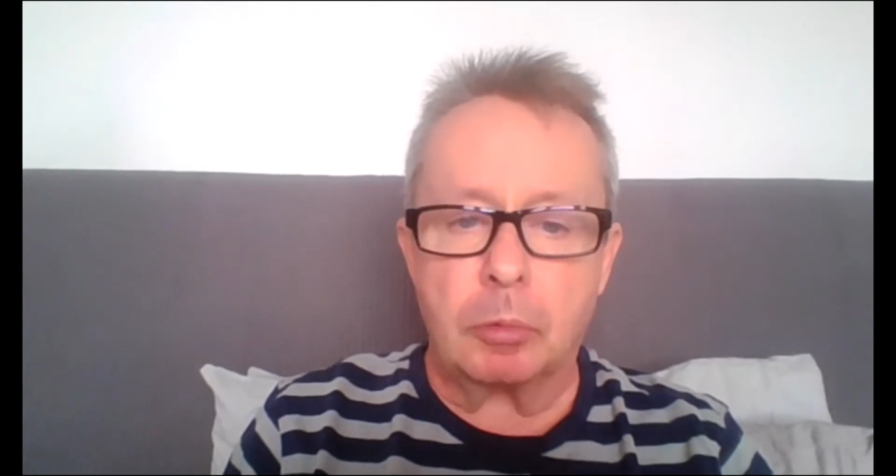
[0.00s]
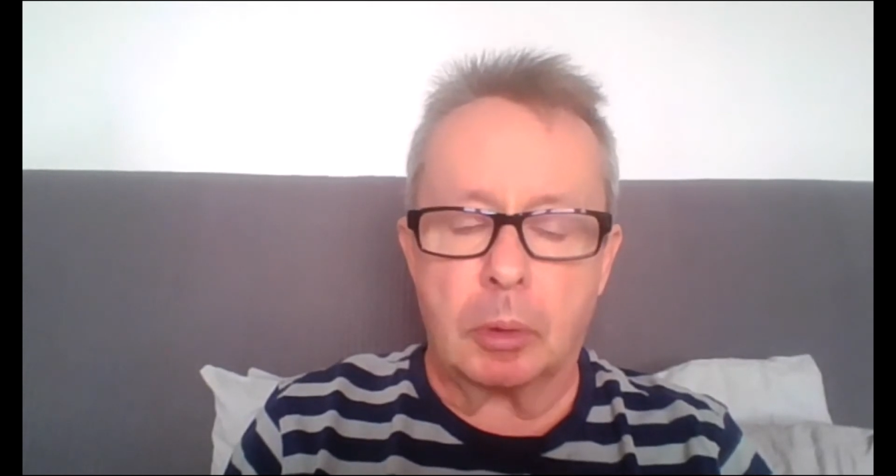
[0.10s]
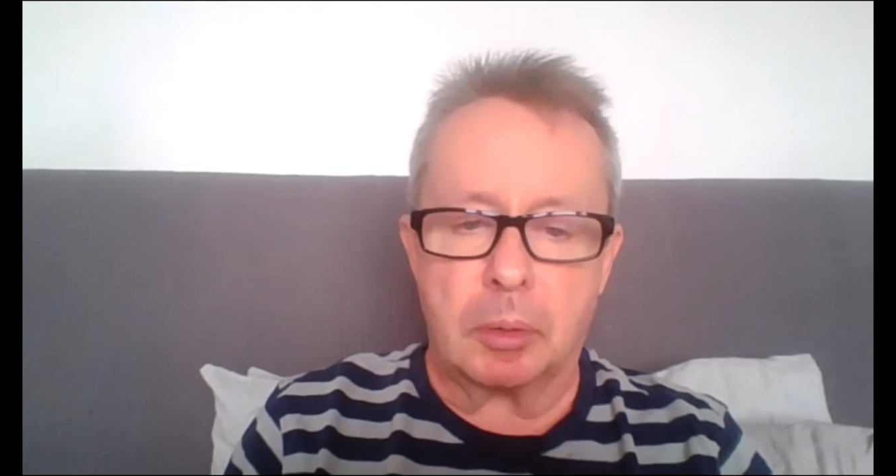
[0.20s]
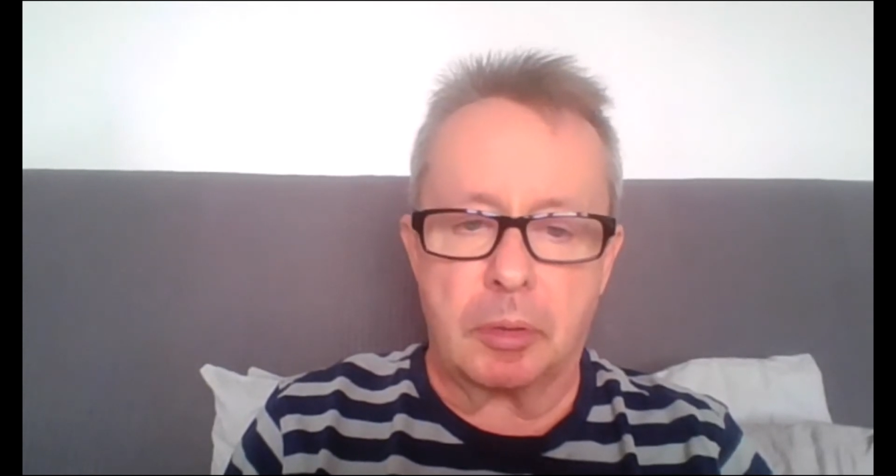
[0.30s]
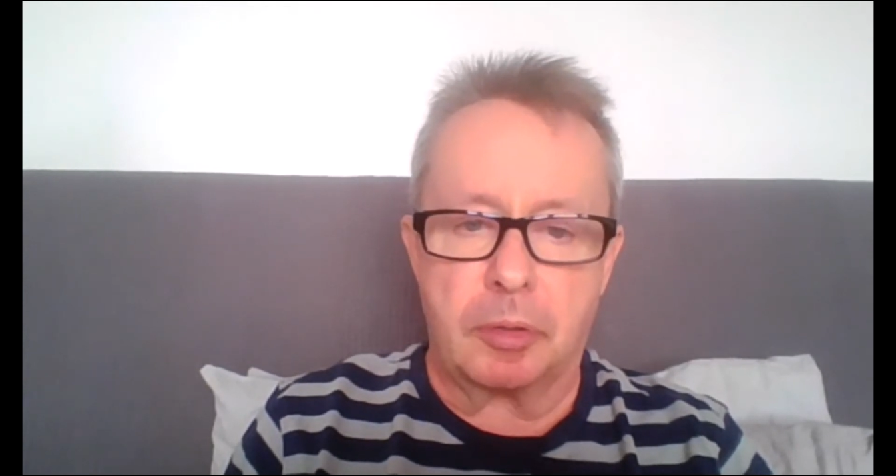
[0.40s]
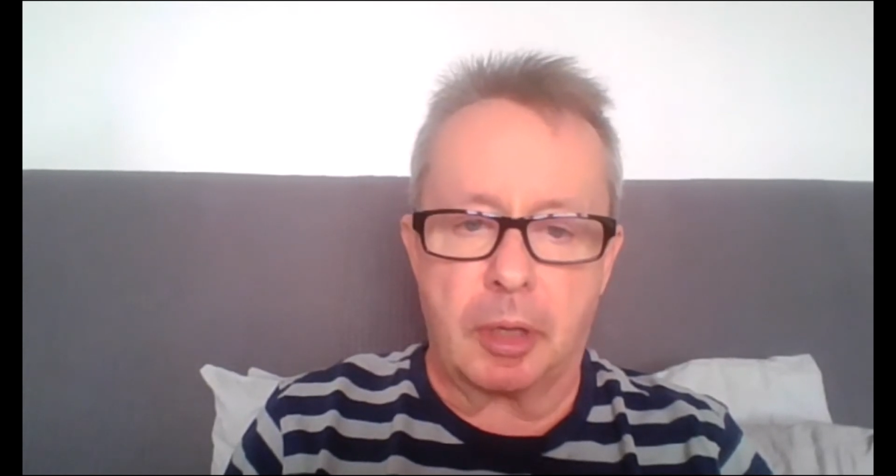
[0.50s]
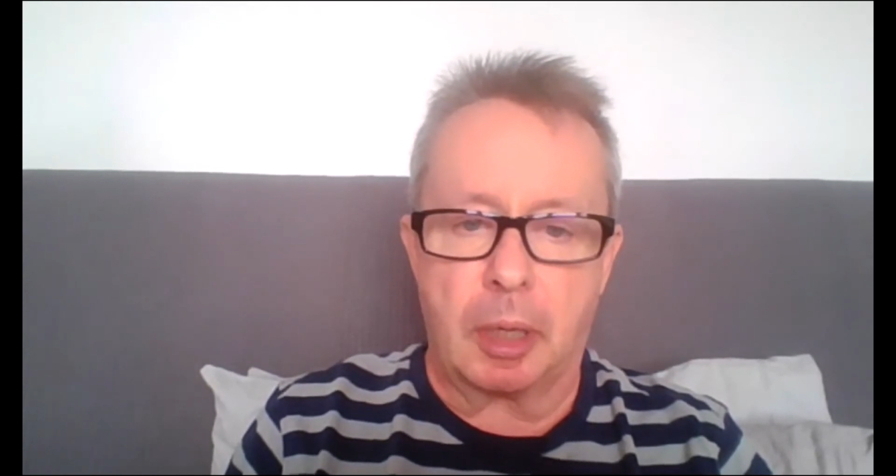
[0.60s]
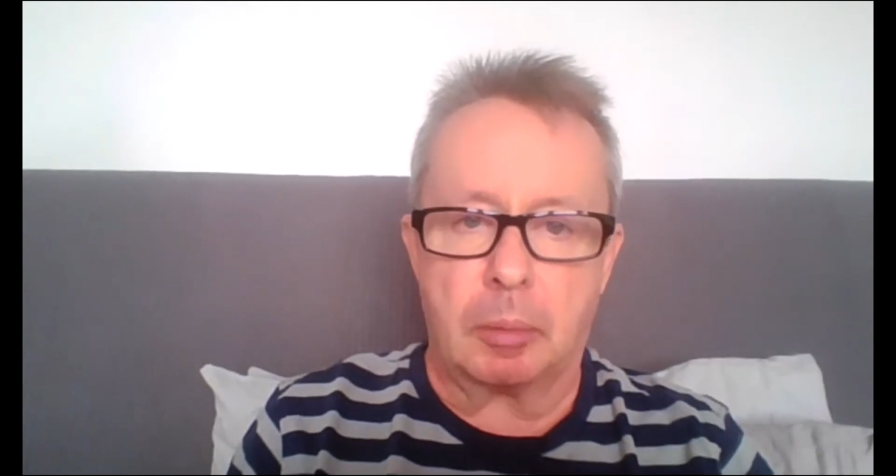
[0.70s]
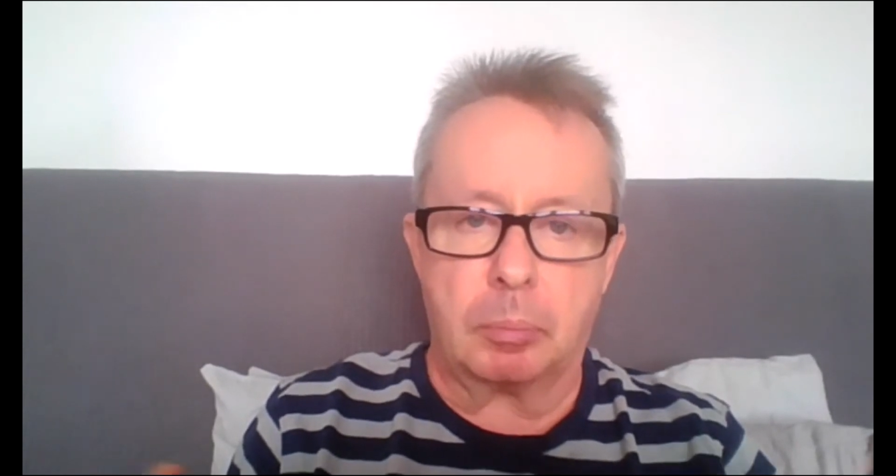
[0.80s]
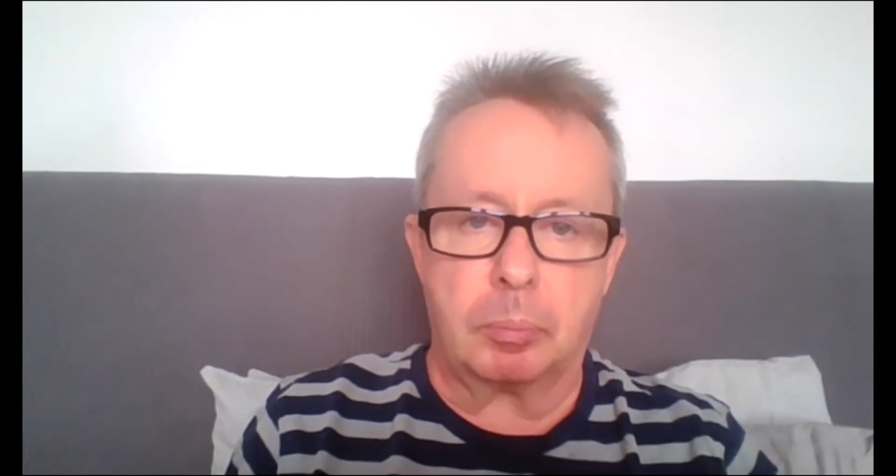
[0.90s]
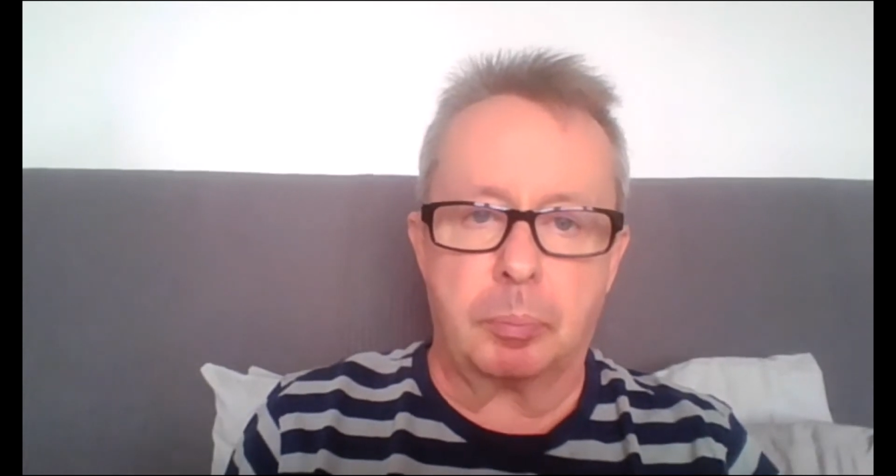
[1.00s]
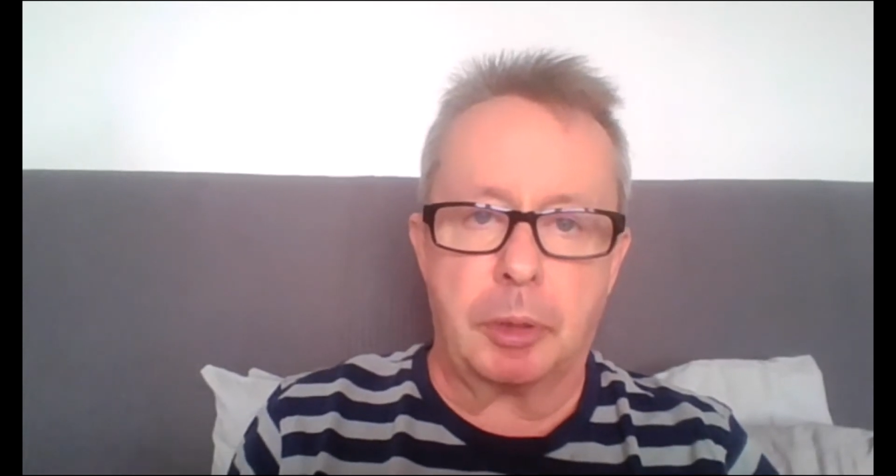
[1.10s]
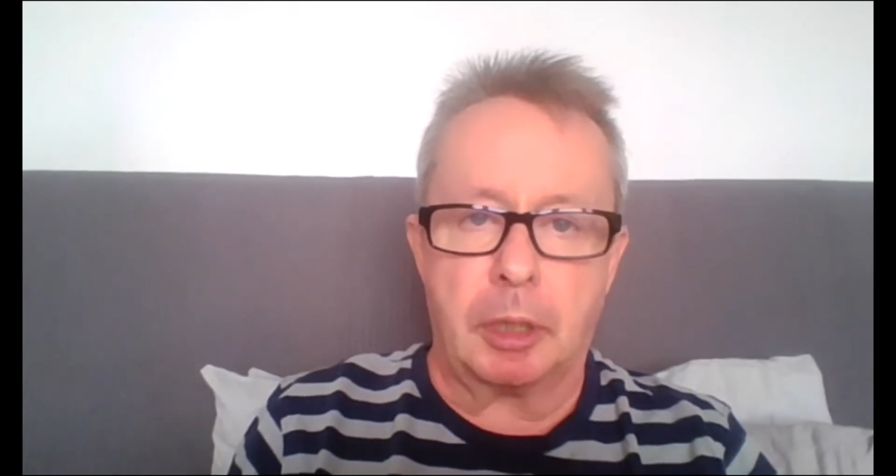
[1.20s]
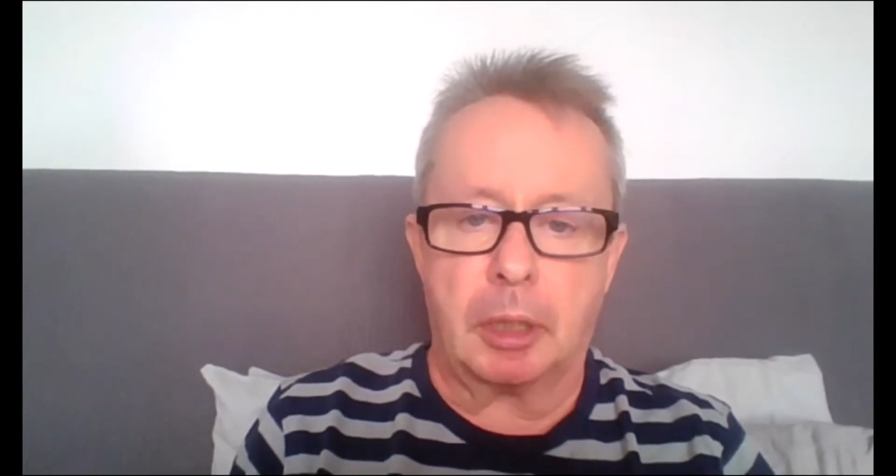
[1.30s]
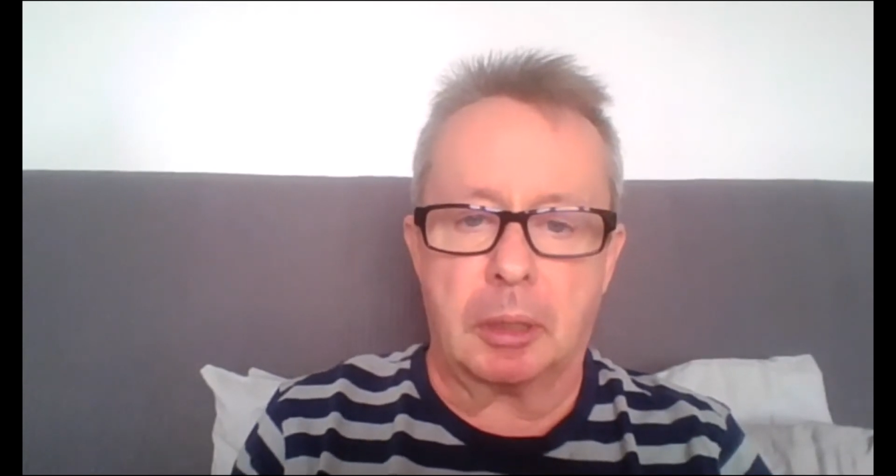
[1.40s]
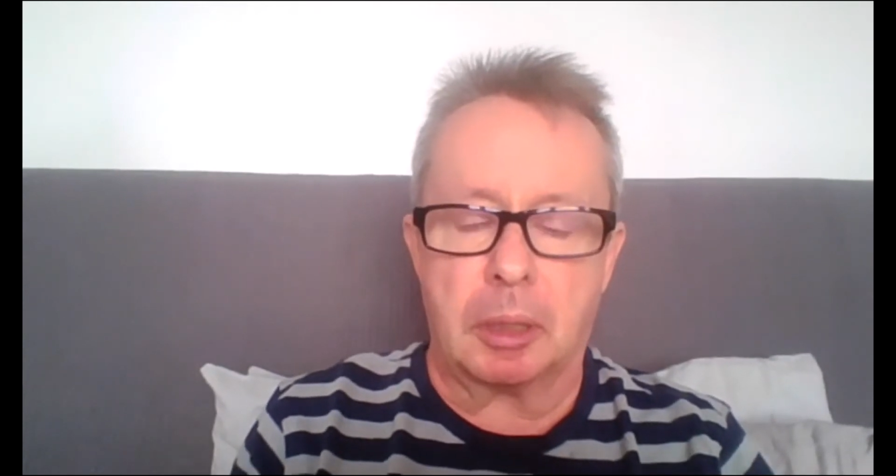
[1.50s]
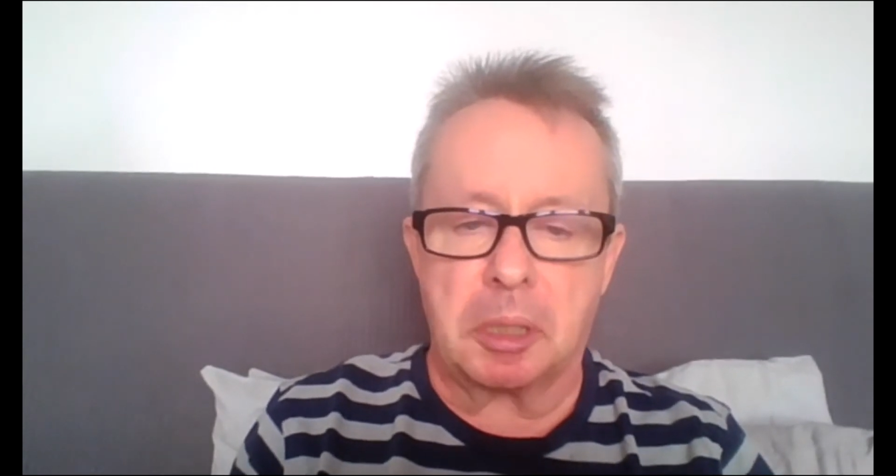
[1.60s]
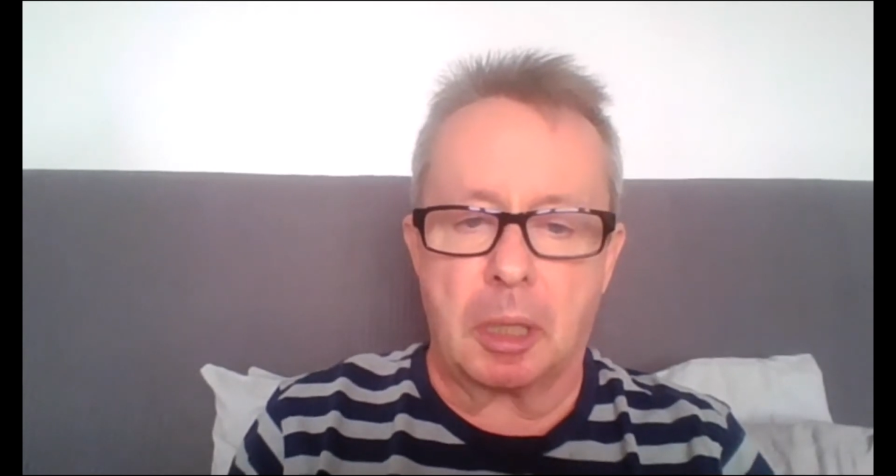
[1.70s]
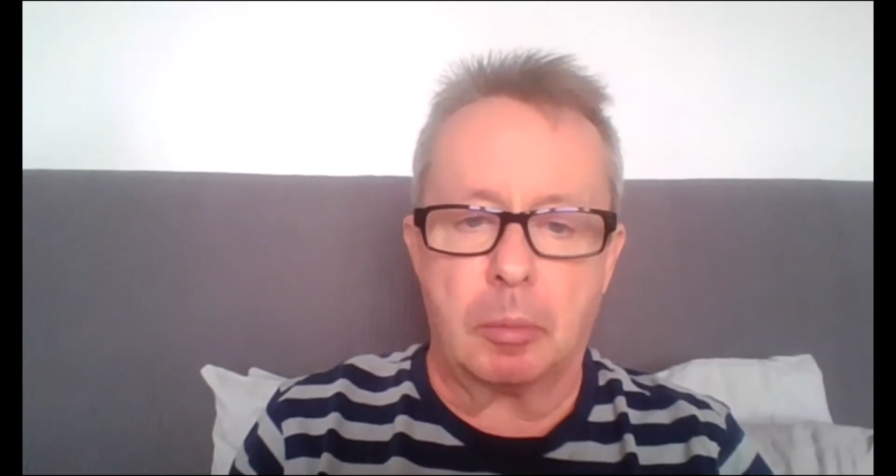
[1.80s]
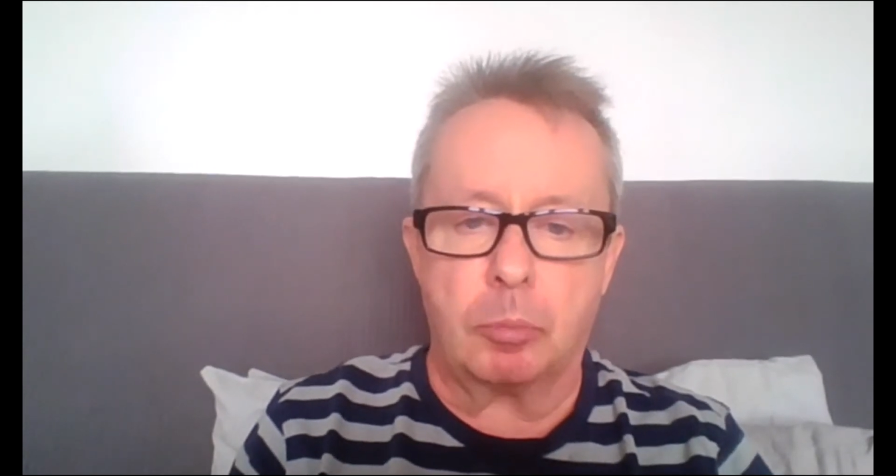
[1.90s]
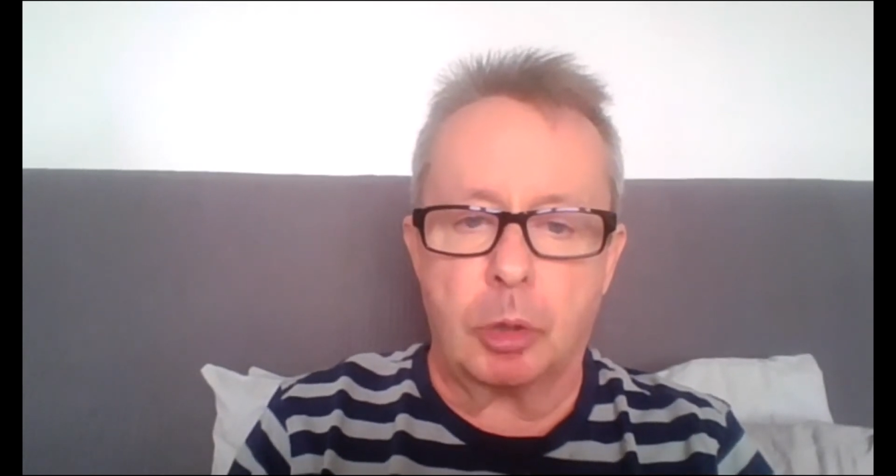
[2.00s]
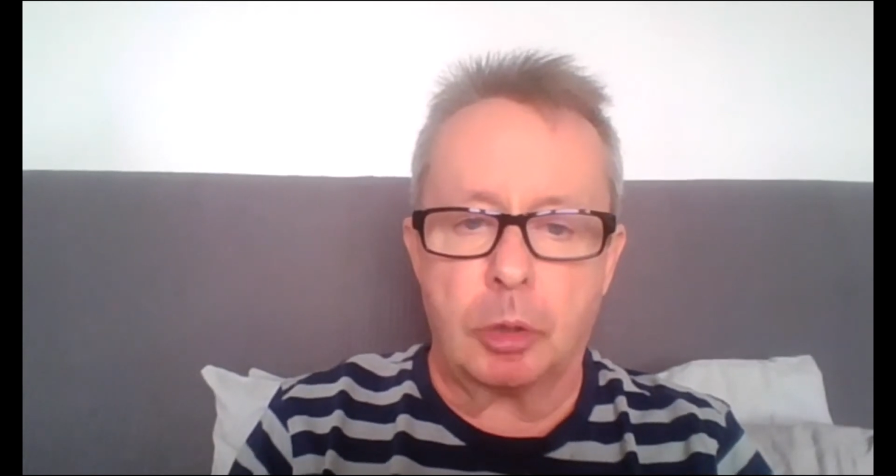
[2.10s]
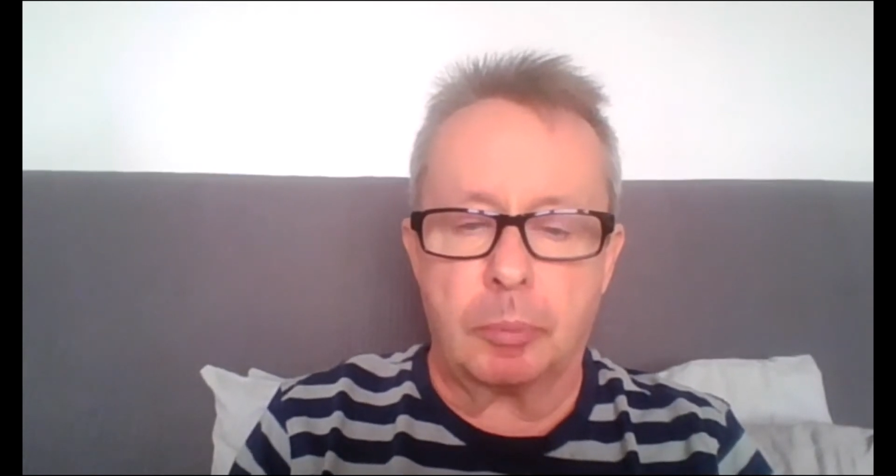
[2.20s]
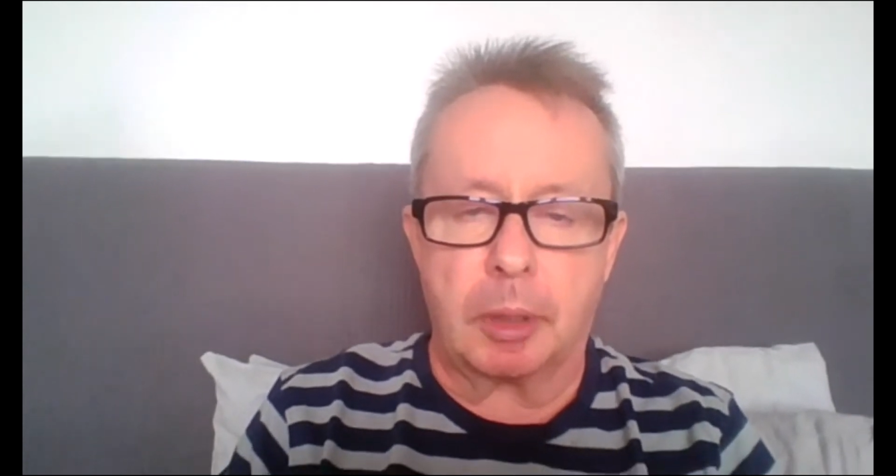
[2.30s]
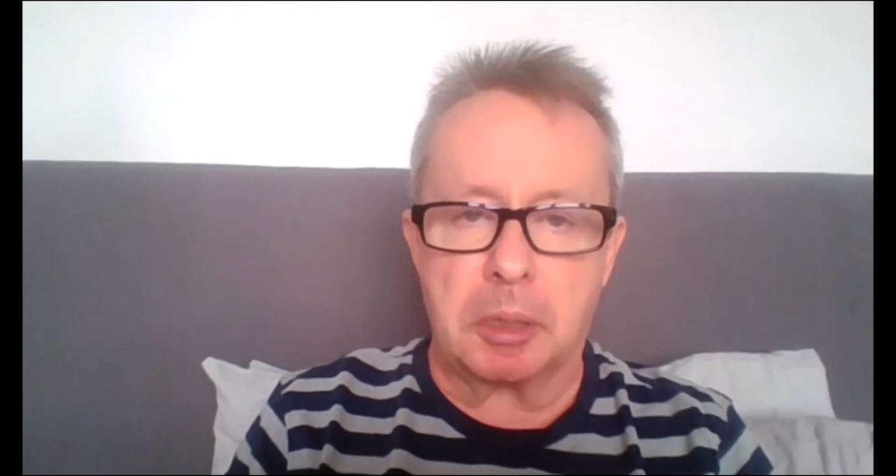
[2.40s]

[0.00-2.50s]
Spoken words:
rather than being in the same room.